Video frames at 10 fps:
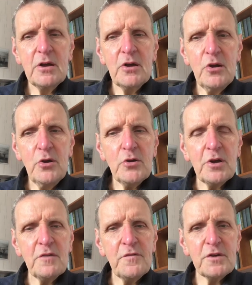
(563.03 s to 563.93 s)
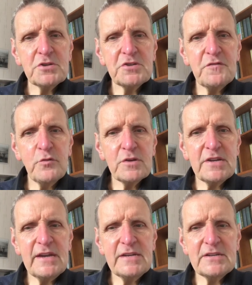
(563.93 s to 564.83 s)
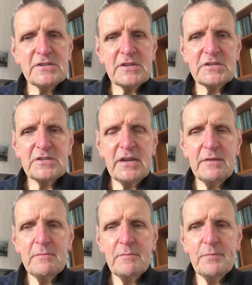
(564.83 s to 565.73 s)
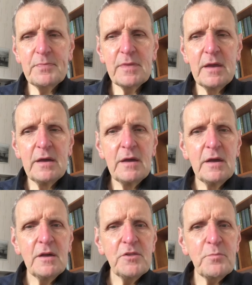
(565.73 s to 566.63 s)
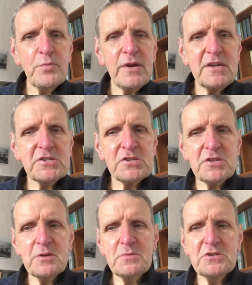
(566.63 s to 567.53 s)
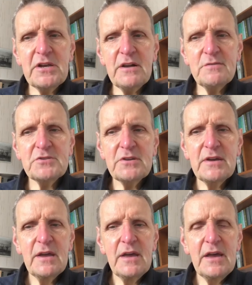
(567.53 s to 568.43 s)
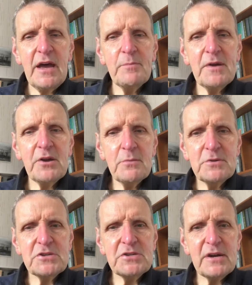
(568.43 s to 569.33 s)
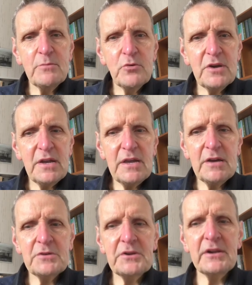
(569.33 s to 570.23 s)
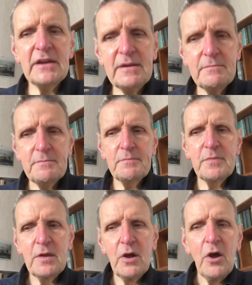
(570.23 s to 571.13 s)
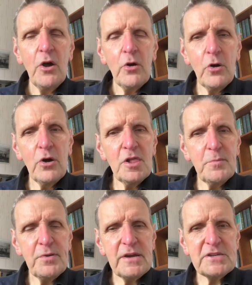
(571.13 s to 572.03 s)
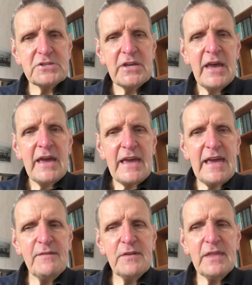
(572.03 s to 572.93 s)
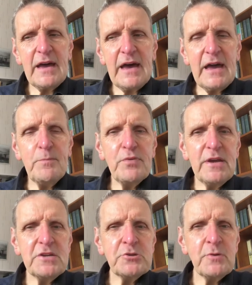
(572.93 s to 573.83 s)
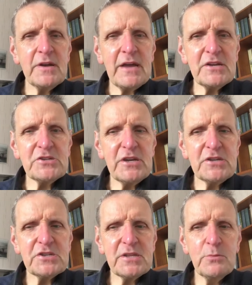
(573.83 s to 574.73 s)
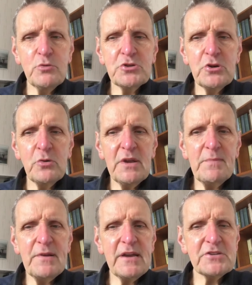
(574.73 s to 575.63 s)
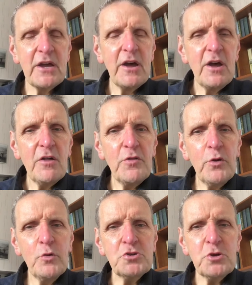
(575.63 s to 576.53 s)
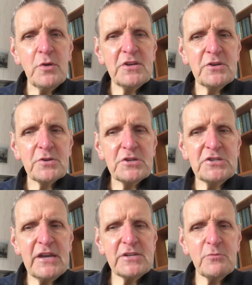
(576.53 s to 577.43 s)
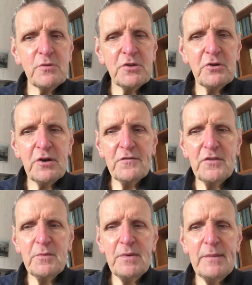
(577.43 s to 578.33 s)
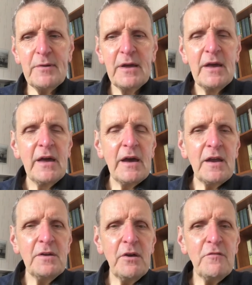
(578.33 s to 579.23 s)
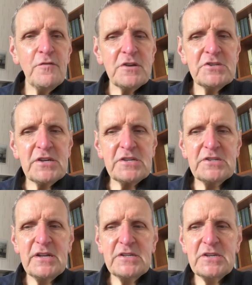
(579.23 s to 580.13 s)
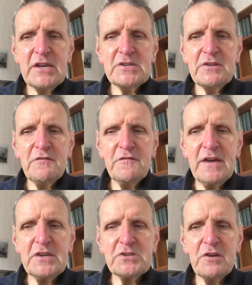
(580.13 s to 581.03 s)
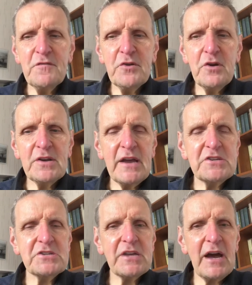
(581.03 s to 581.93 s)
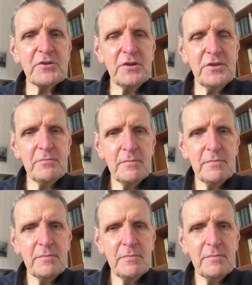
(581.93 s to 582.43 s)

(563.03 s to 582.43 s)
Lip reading: Look at verses 14 to 16. The priests themselves had become ceremonially unclean. All the priests, even the high priest who had access to the most holy place, those who had interceded with God for the people, and now verse 16 says the face of God has scattered them.